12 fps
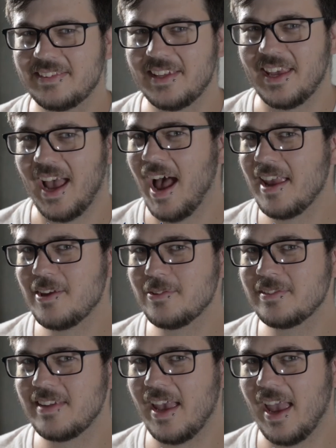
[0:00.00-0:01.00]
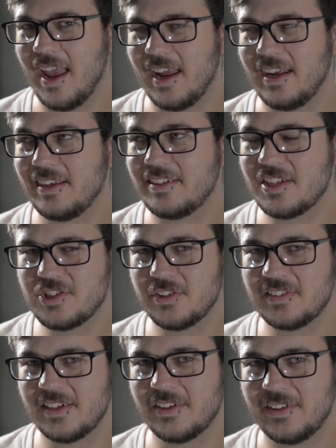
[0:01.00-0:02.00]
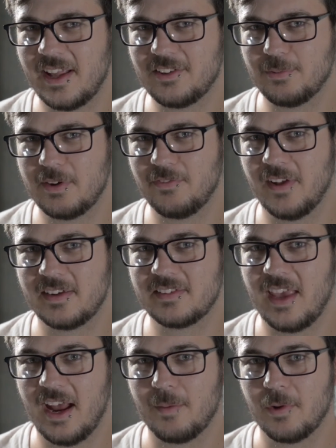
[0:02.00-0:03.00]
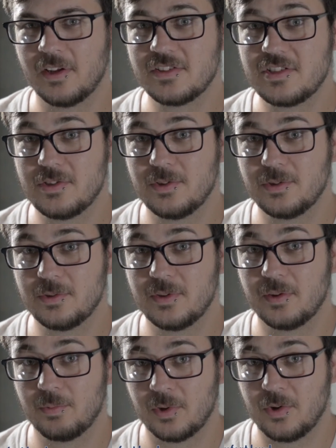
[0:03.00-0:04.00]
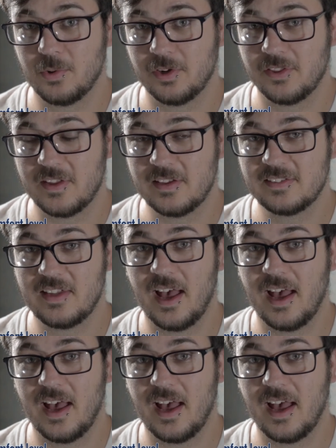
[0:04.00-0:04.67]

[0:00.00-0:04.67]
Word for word: see. I used a digital single lens reflex camera to record this.